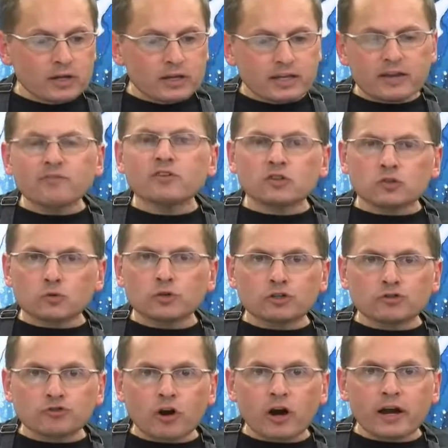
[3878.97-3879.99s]
Give this one a
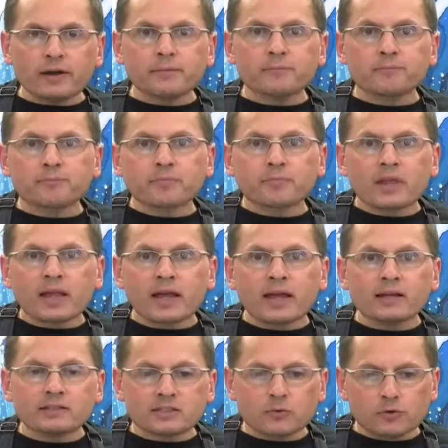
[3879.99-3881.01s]
try
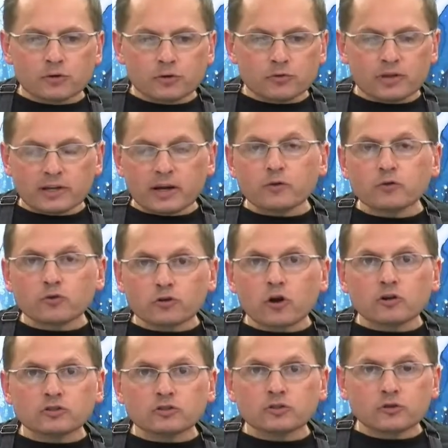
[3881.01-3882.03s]
and see what you think. Now you could
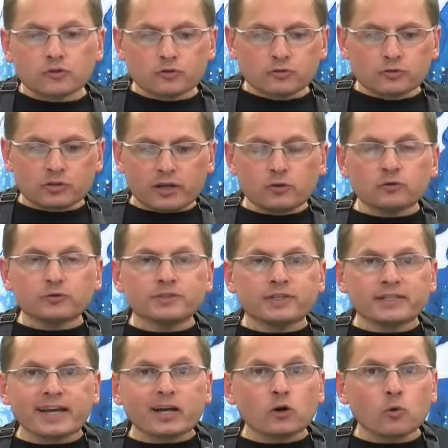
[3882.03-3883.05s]
also I use the
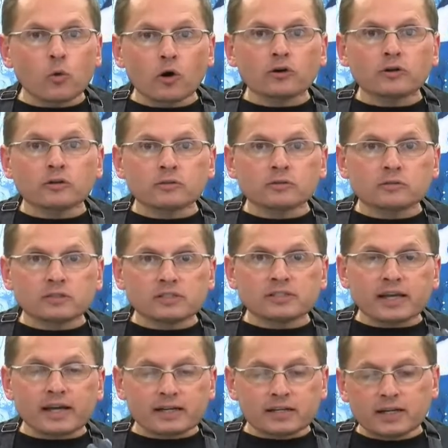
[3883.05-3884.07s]
DecoArt
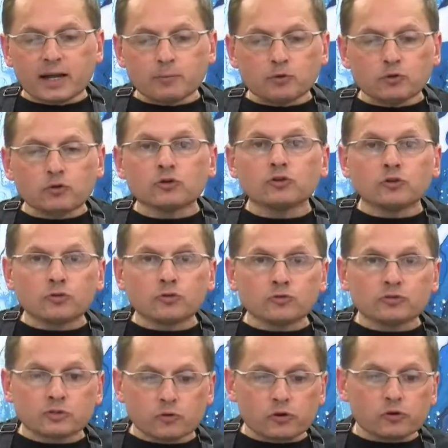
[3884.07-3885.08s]
satin enamel, you
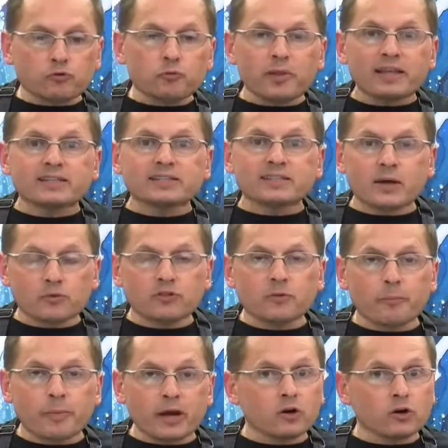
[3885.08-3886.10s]
could replace that with the
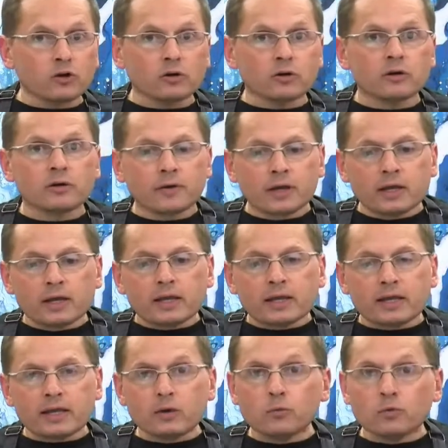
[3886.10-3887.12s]
Bear.
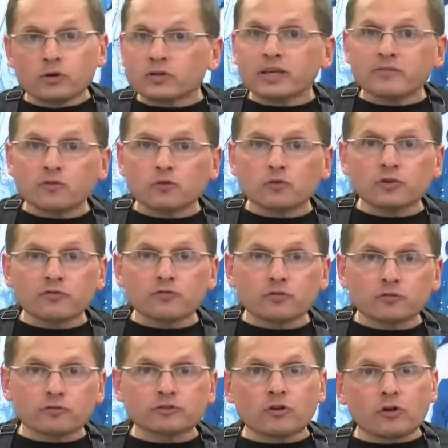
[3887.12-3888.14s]
It will give you
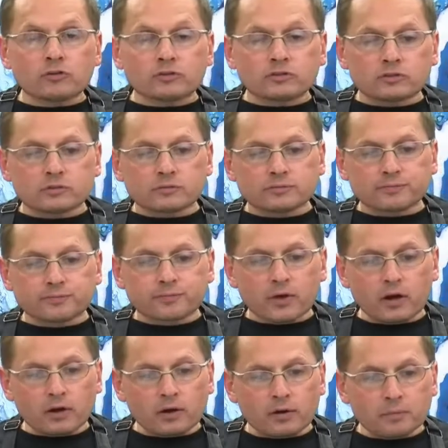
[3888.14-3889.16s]
different results,
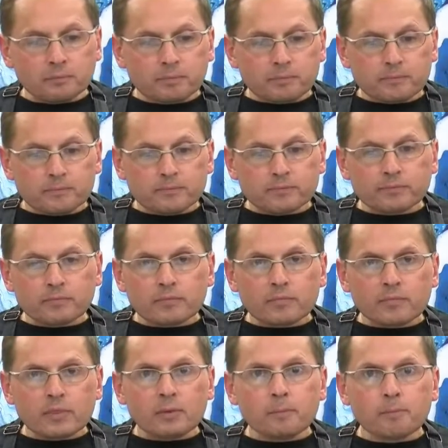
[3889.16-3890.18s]

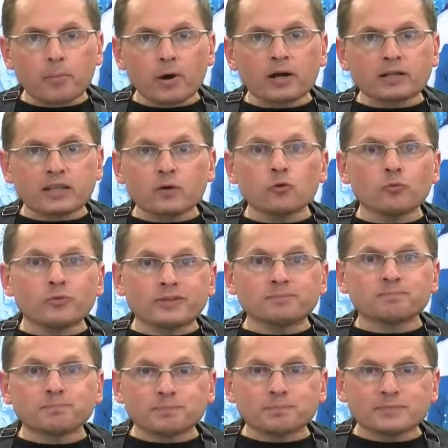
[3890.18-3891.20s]
but they will be
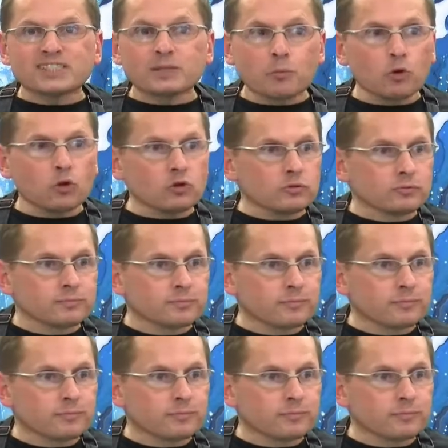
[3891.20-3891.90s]
similar.